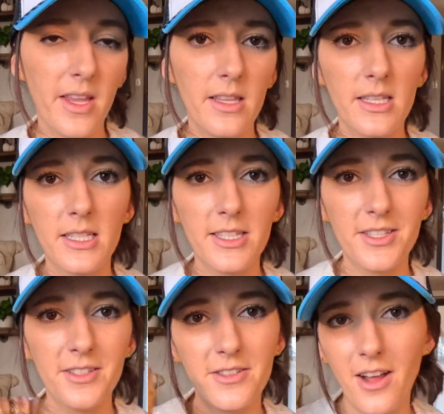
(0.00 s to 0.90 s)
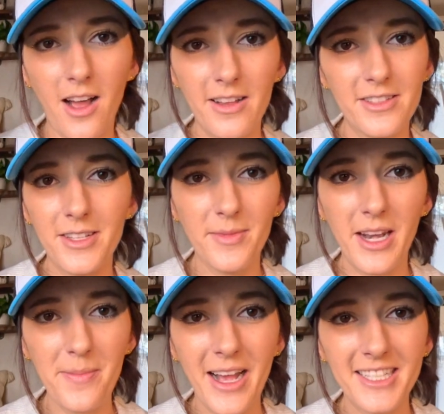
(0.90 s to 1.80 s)
This is not
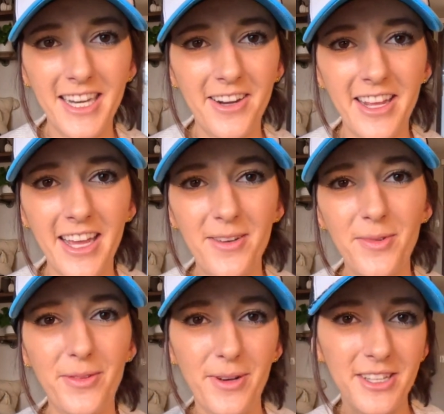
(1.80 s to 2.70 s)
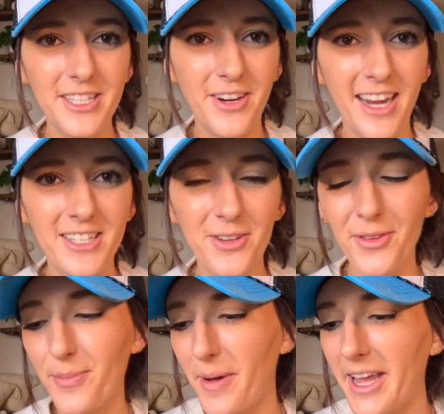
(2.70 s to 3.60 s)
something I'm passing out again with Wrigley's cracked
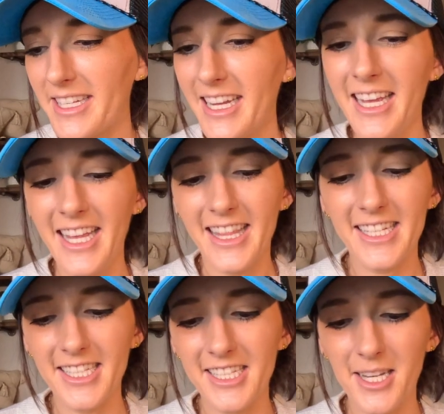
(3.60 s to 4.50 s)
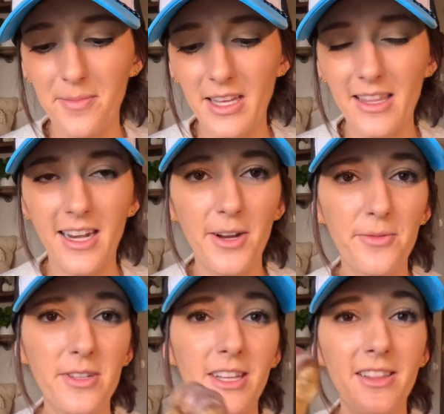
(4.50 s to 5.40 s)
tooth, but this is something that I
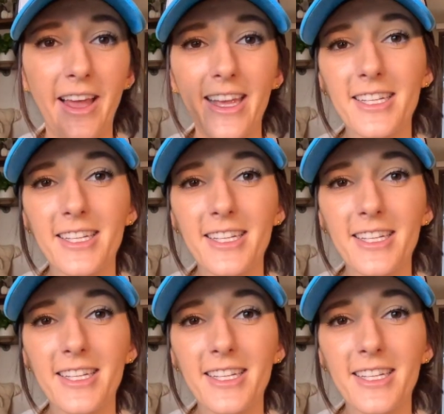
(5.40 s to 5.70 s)
really like.